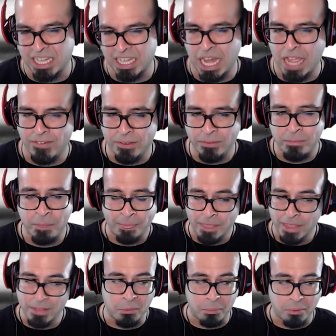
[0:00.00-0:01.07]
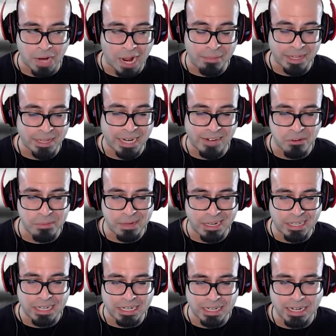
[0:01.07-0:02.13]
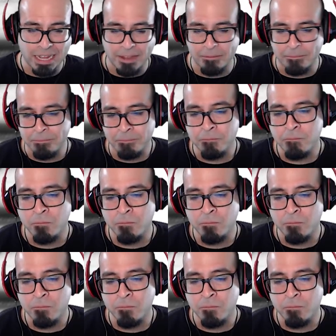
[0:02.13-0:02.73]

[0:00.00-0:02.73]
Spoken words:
saliva? It will probably never be cleaned again.